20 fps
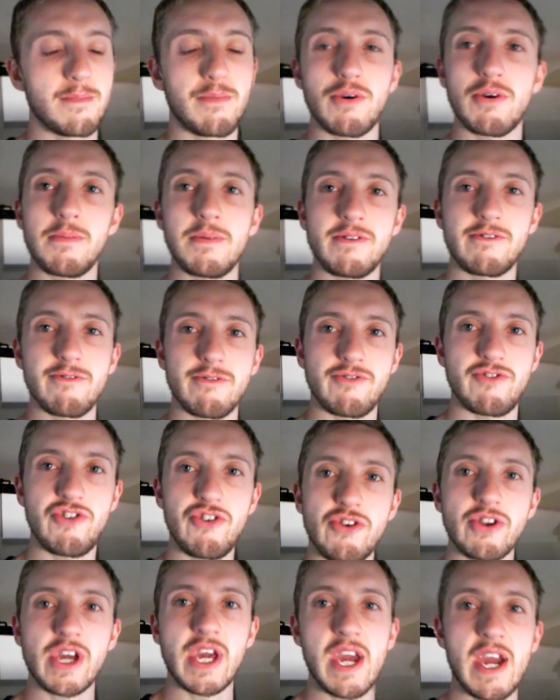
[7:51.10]
put them into a
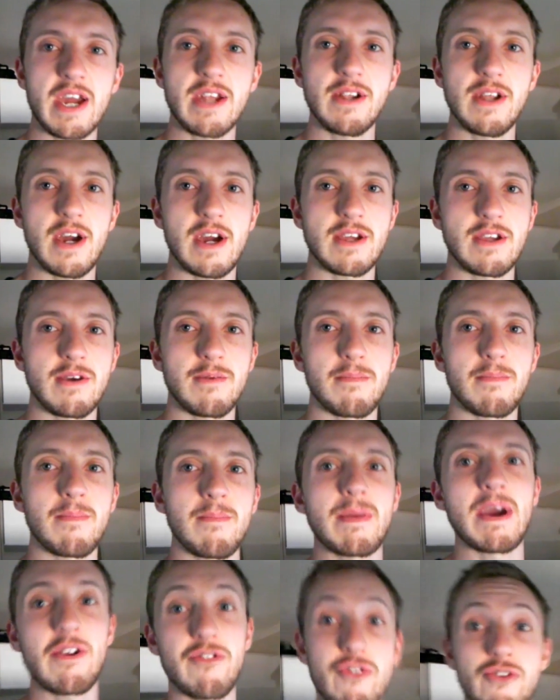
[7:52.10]
tuna can and you
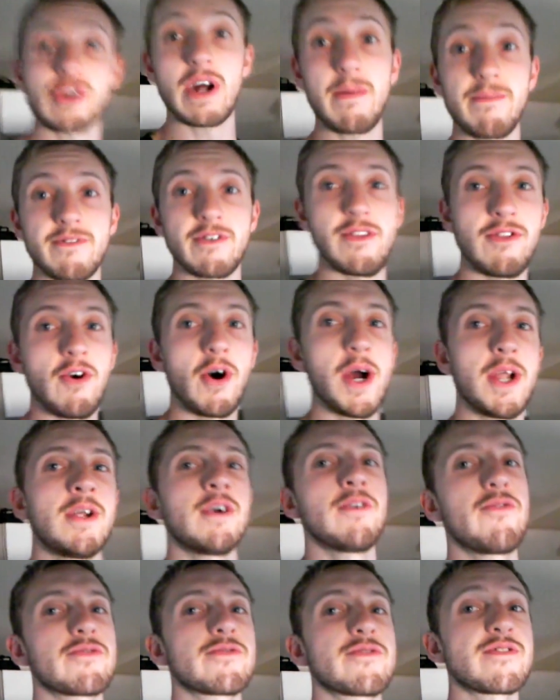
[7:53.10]
measure it up to
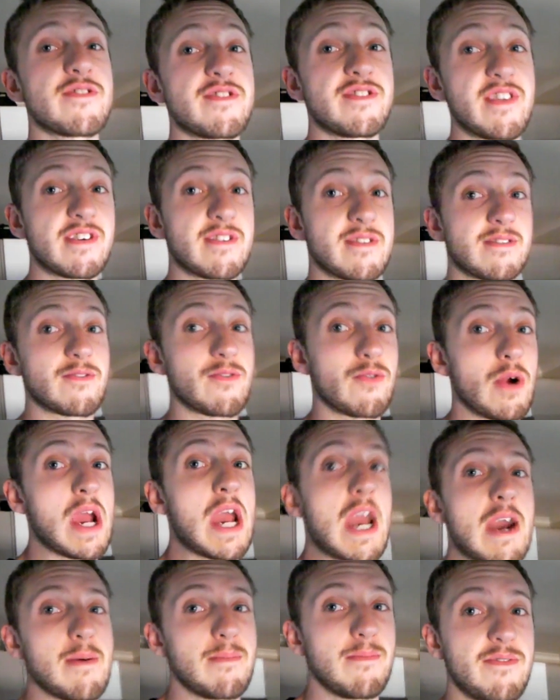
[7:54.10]
906
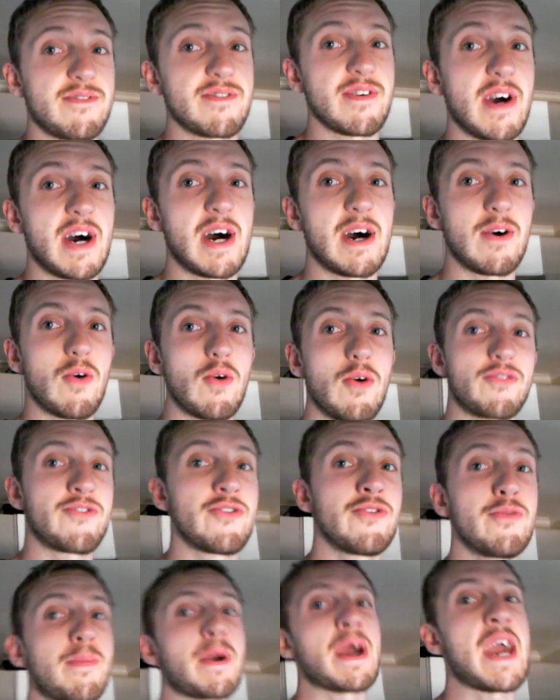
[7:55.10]
grams or
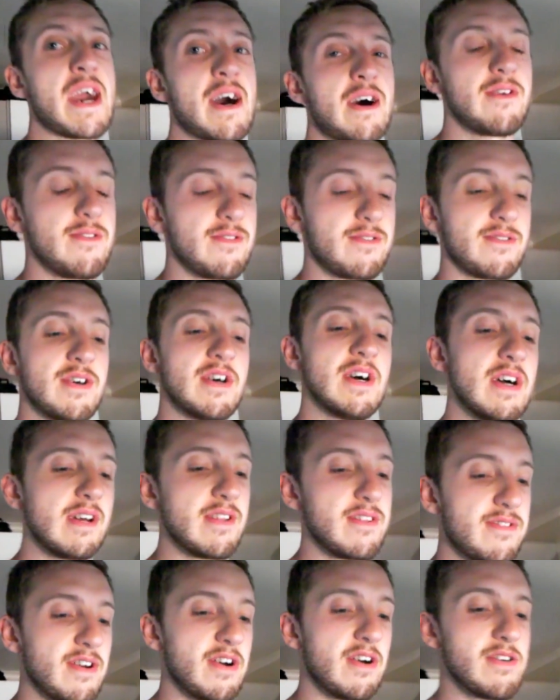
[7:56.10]
2 pounds.
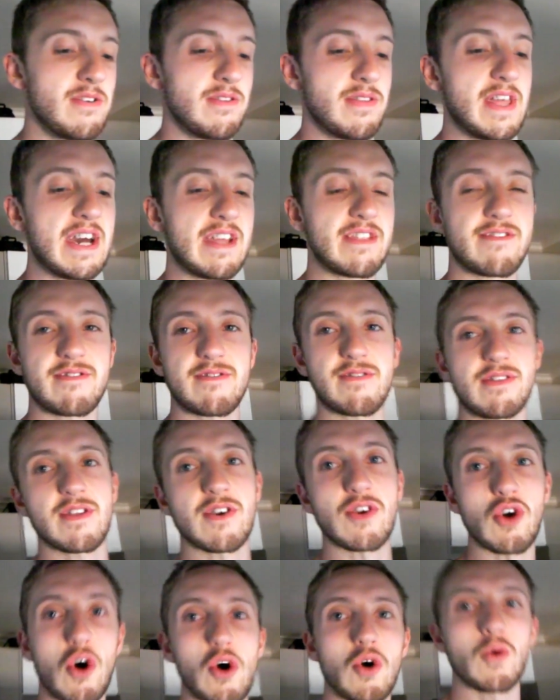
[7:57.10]
So that's
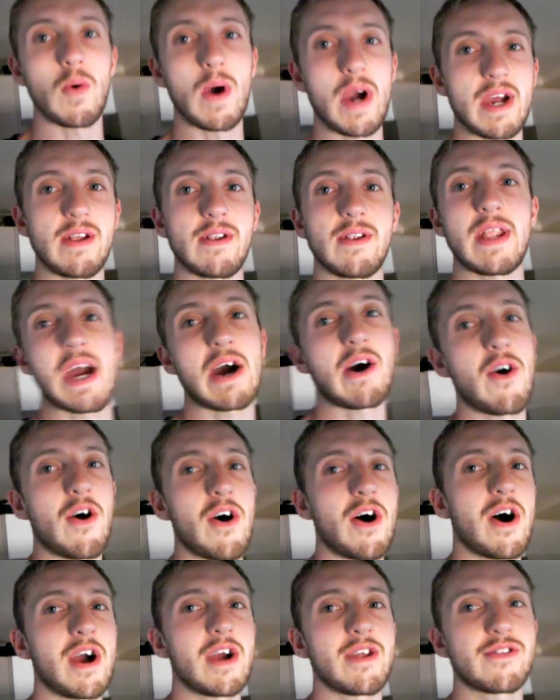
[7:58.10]
the goal weight. Now,
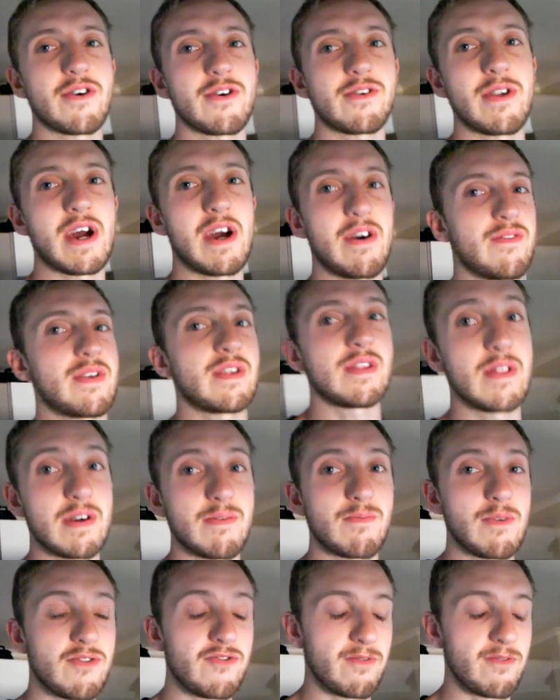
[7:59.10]
I don't have any
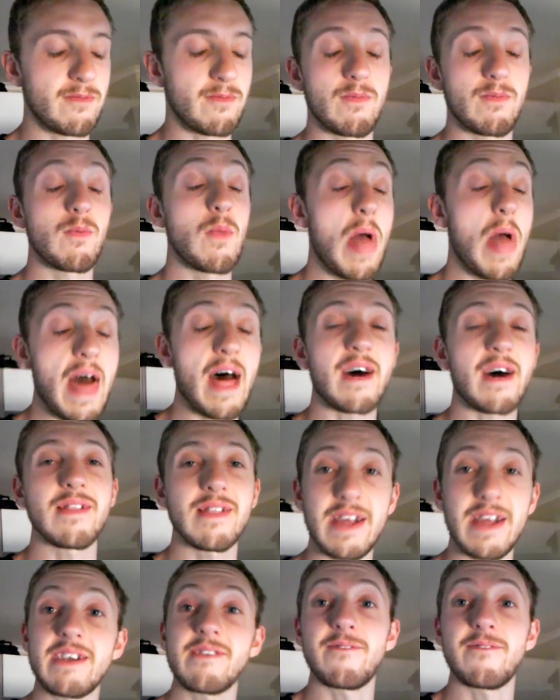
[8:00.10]

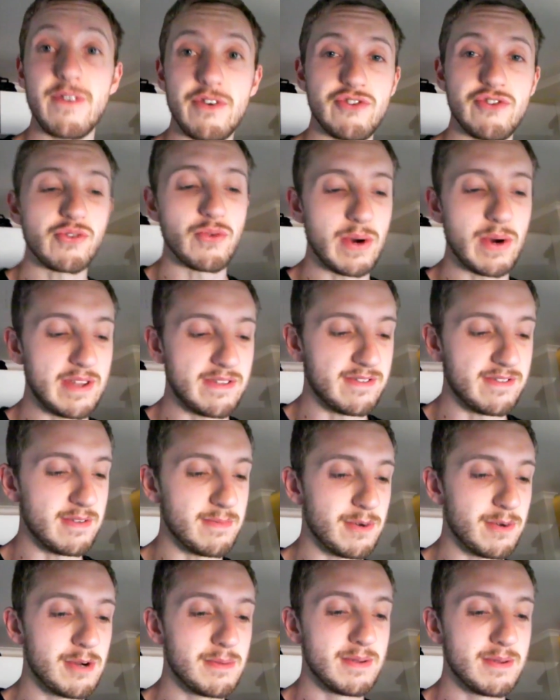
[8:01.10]
lead fishing weights at
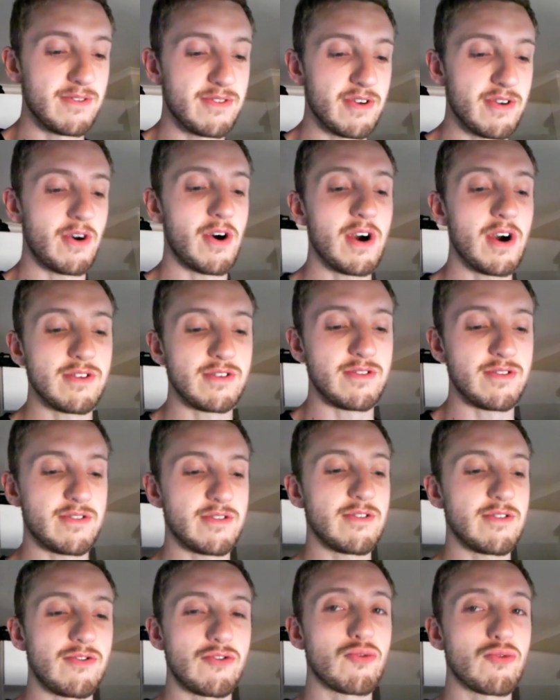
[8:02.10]
the moment, so I
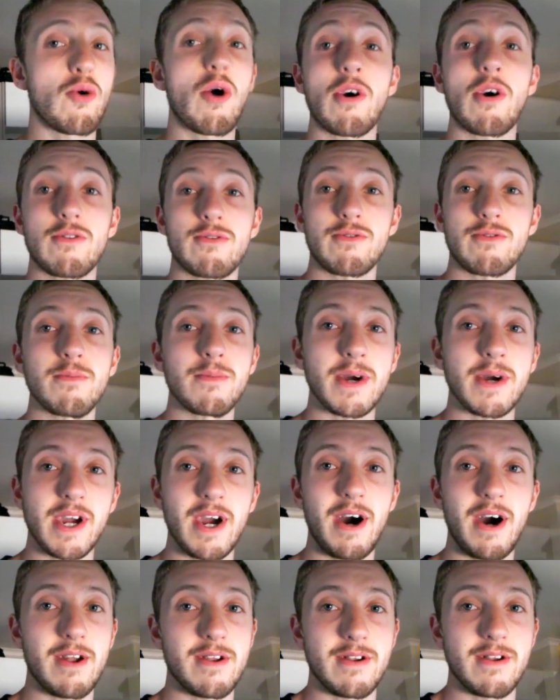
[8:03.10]
just use rocks from my
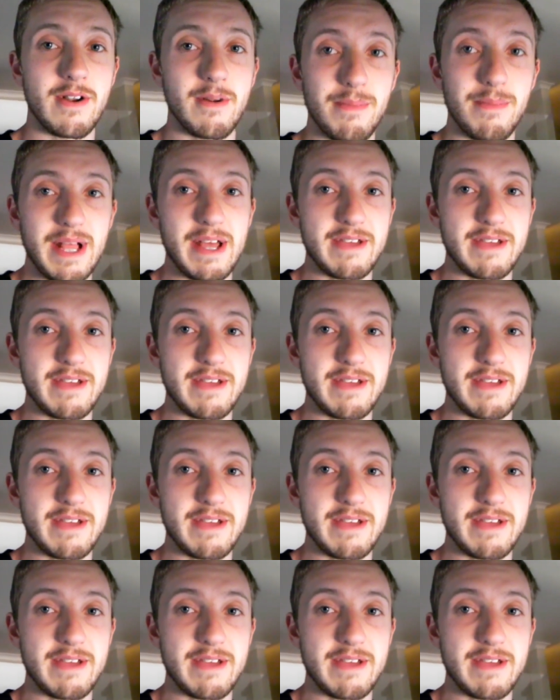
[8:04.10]
garden in a